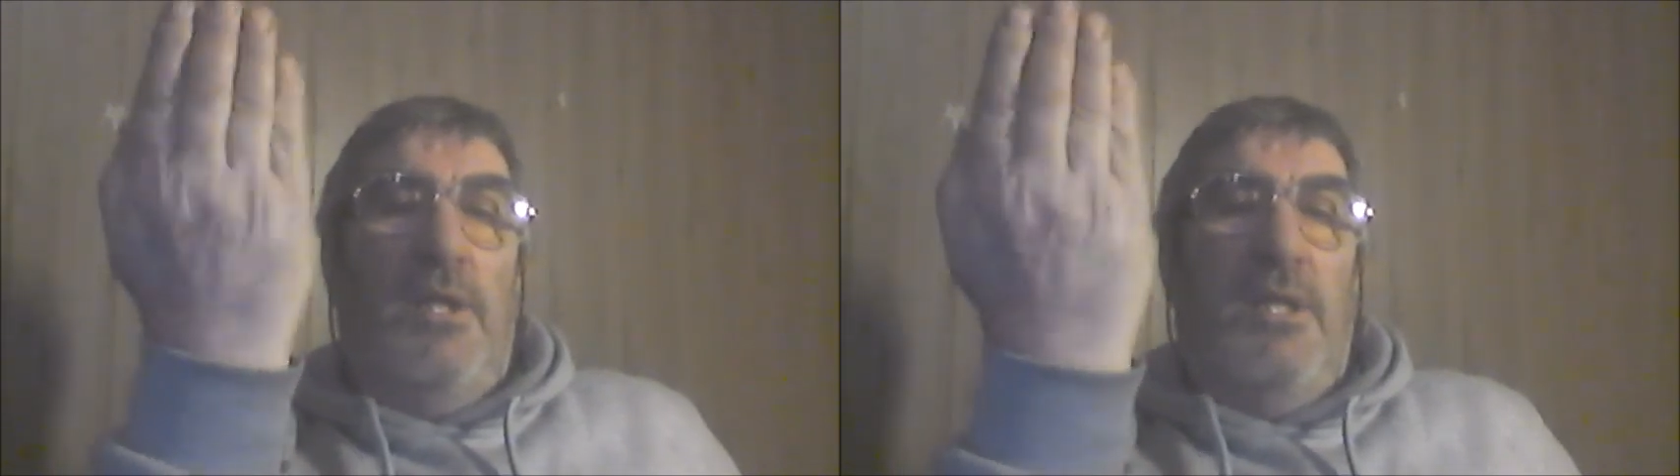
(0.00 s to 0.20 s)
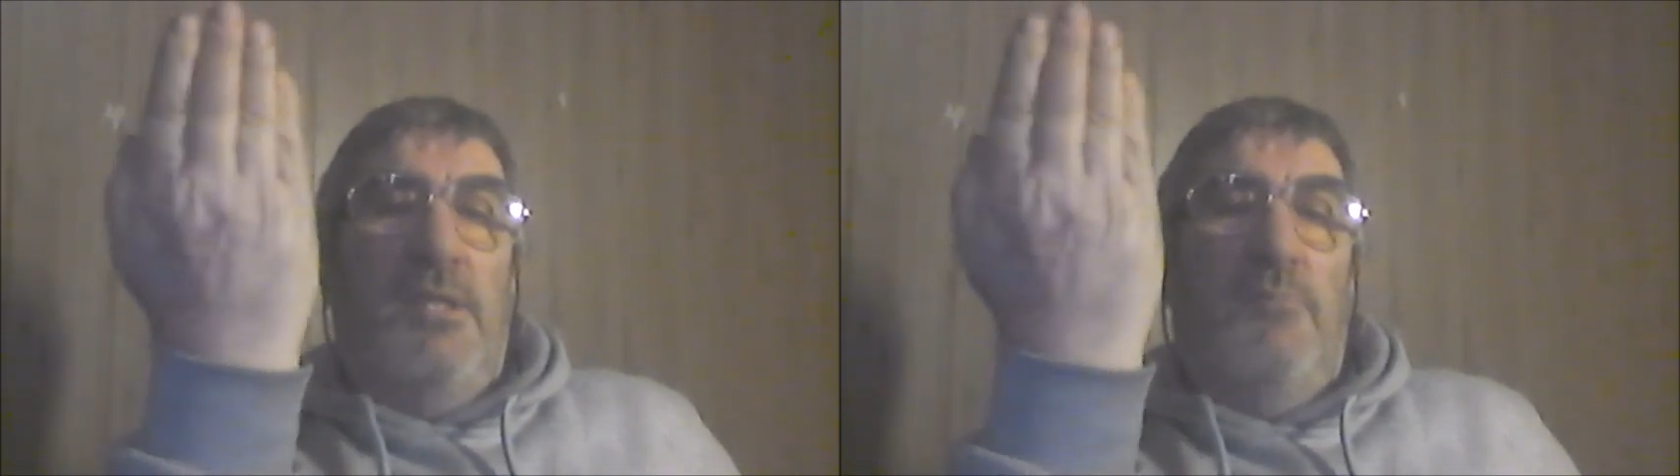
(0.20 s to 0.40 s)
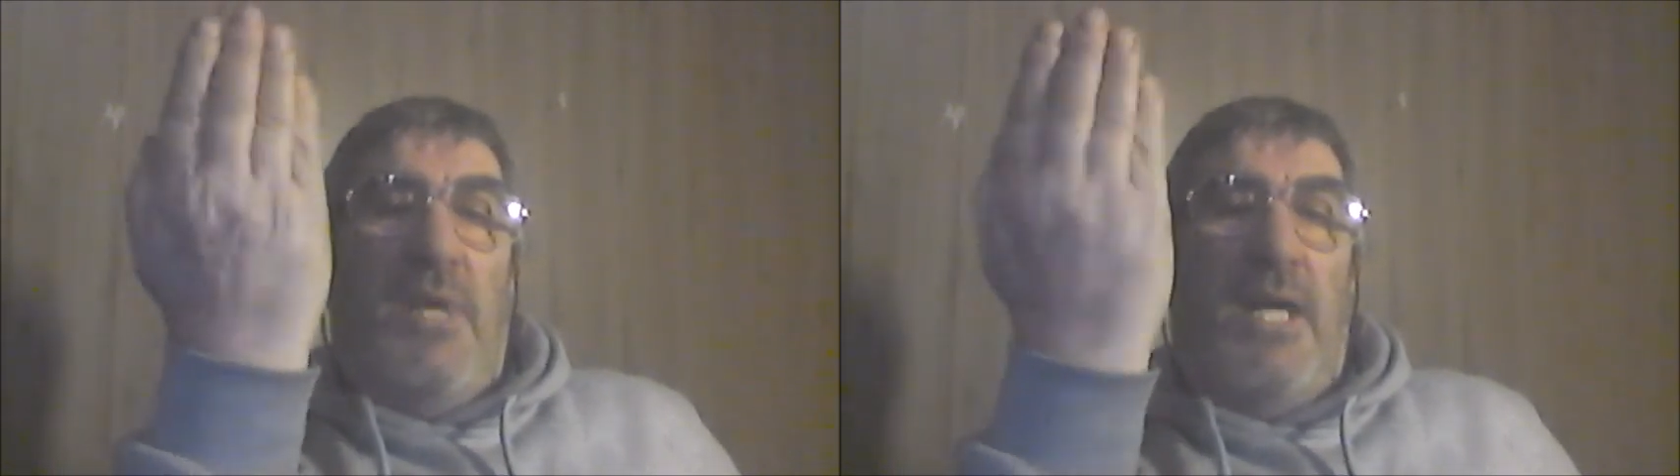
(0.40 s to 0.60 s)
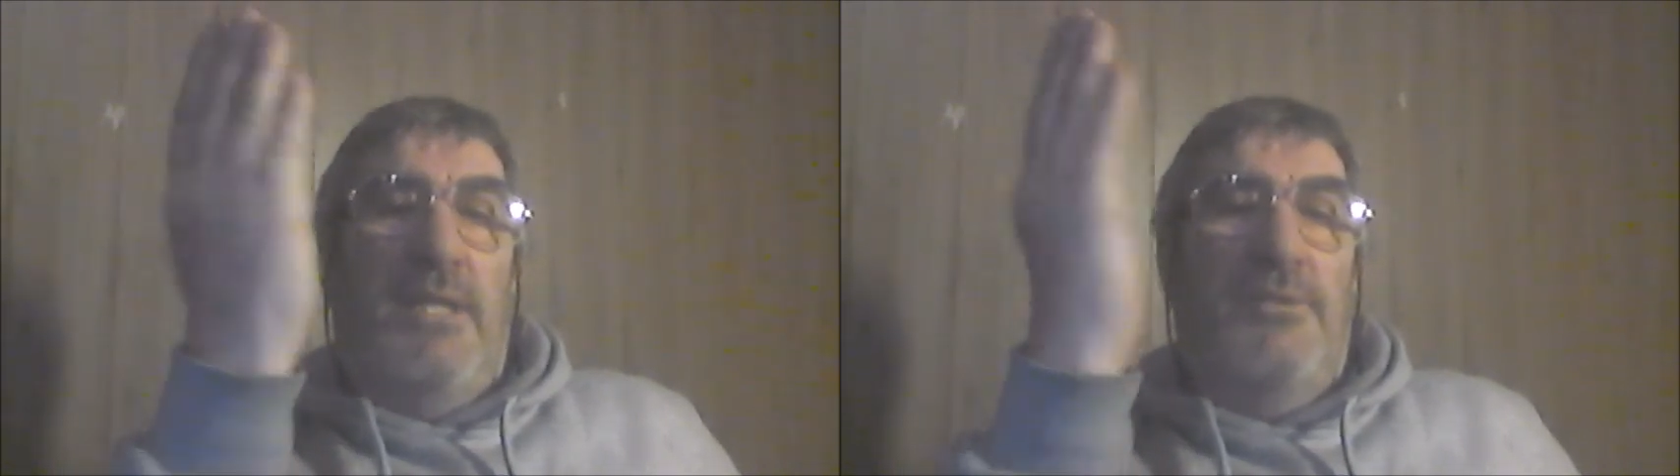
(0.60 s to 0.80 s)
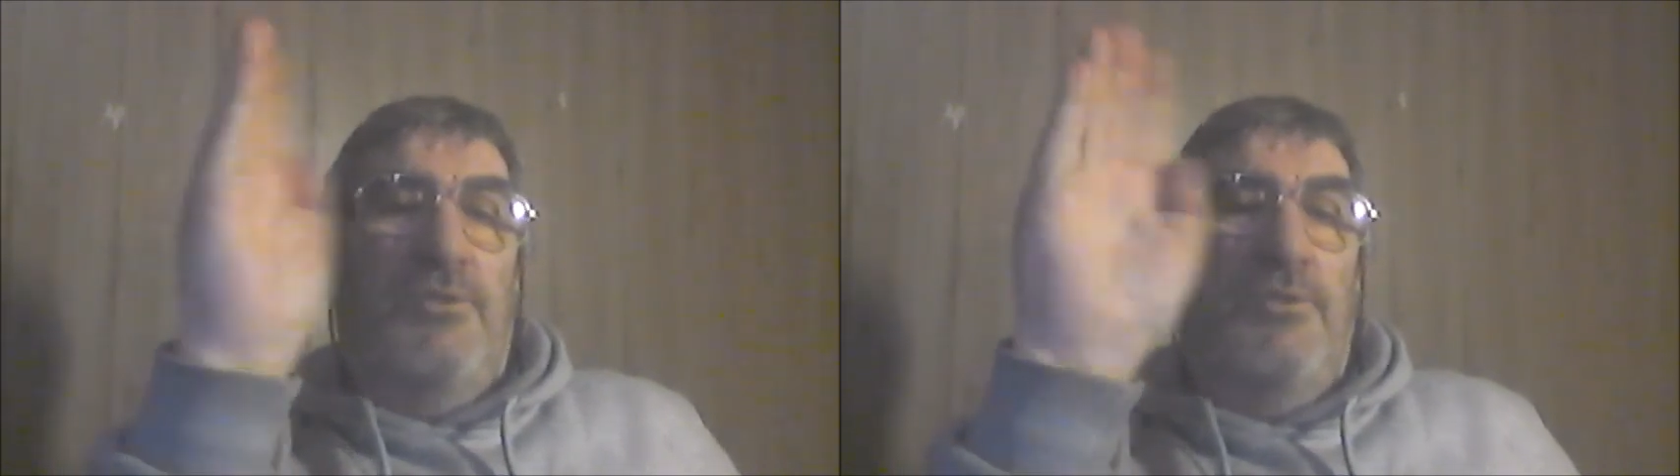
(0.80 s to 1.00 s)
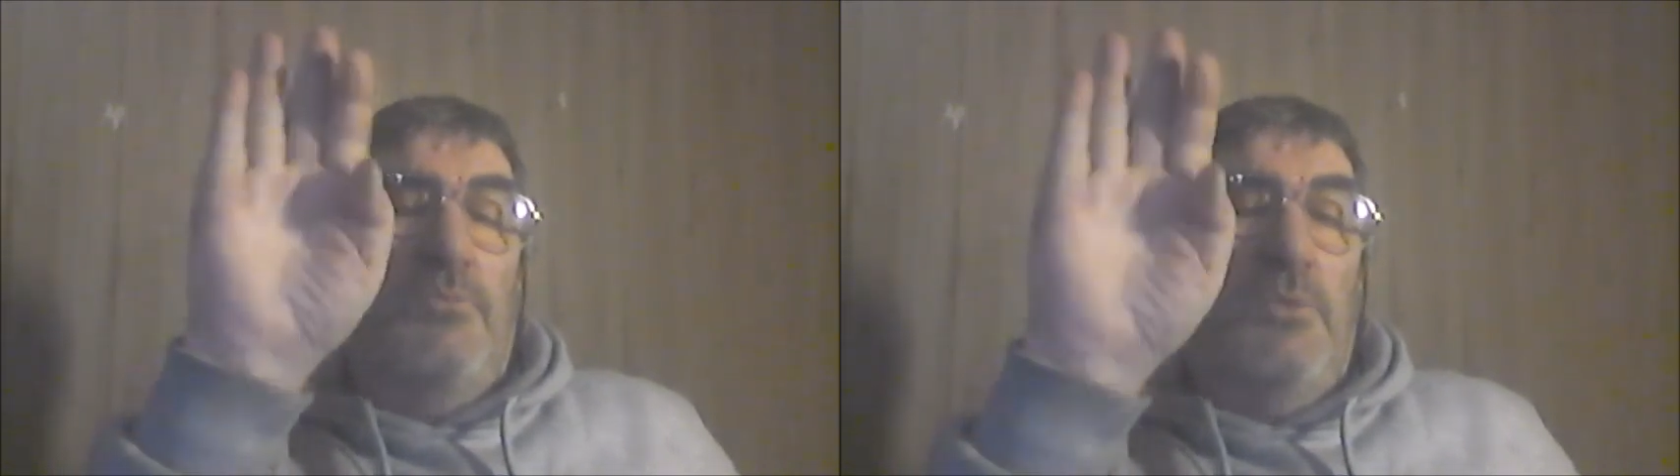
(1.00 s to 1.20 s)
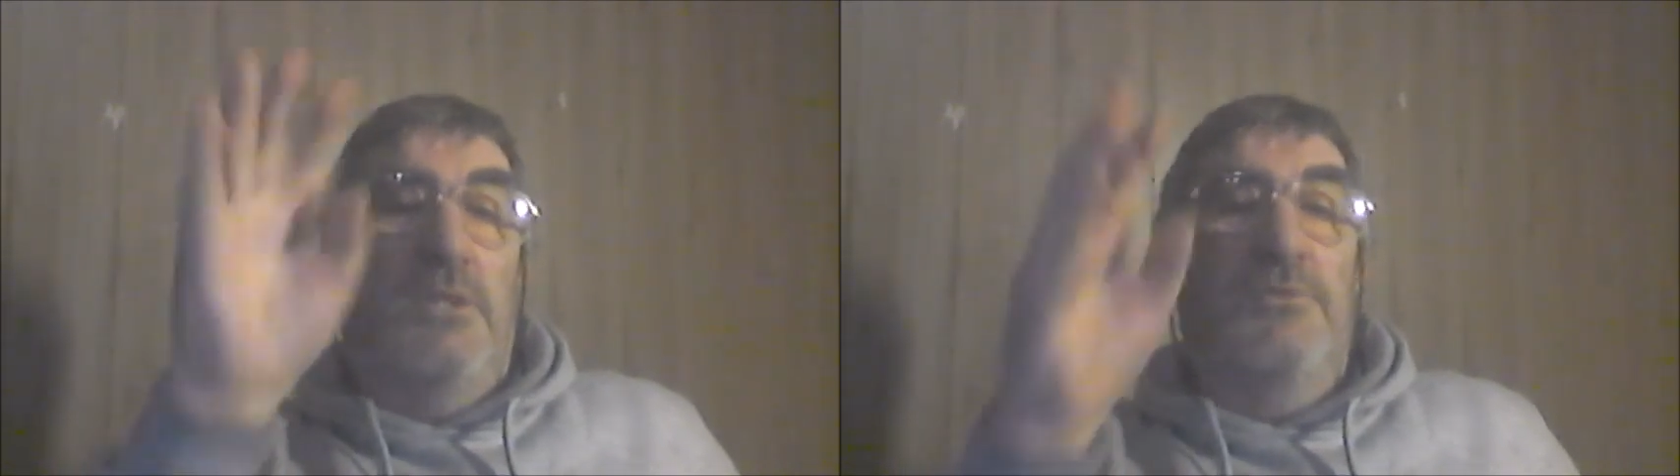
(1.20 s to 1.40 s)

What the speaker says: and it pans as well.